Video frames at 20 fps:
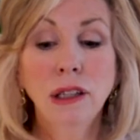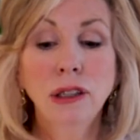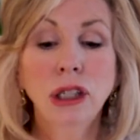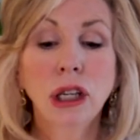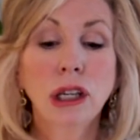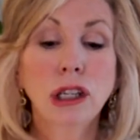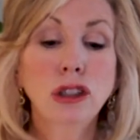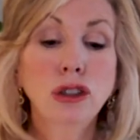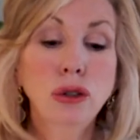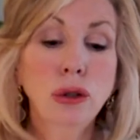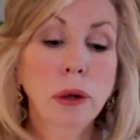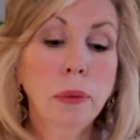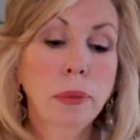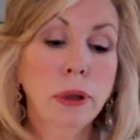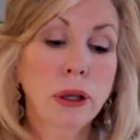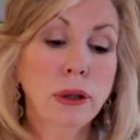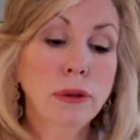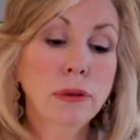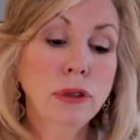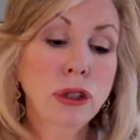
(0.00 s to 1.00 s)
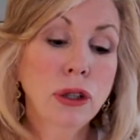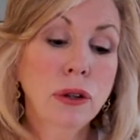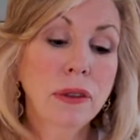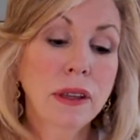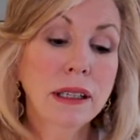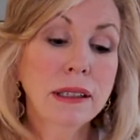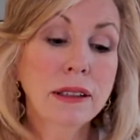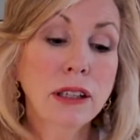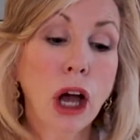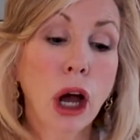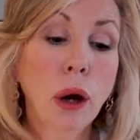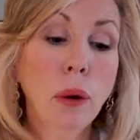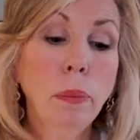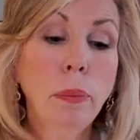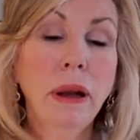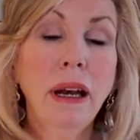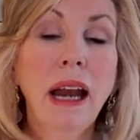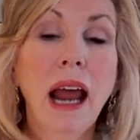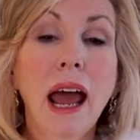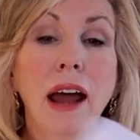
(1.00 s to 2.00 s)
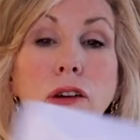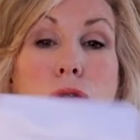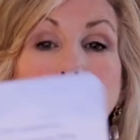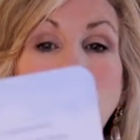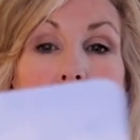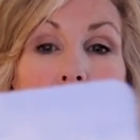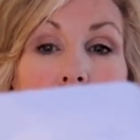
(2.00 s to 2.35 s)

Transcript: to contribute to this open and